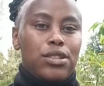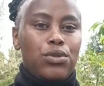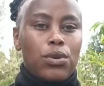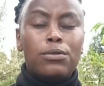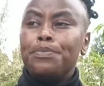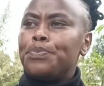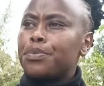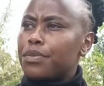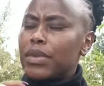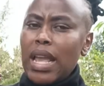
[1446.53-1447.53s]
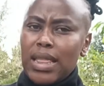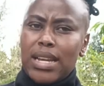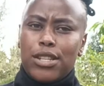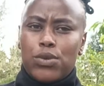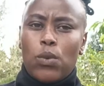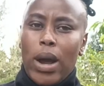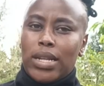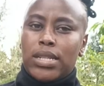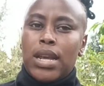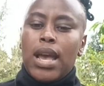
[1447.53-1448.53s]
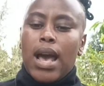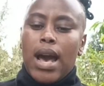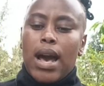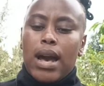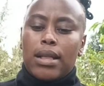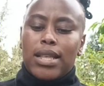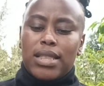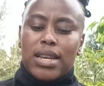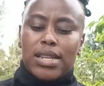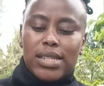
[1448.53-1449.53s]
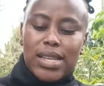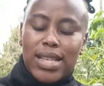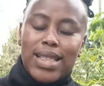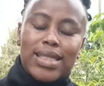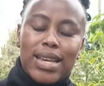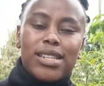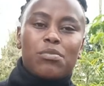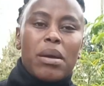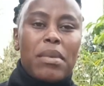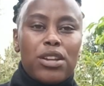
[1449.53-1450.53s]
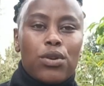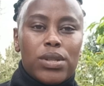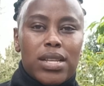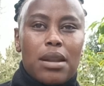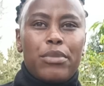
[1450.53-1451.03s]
You know, That is what that is my main concern,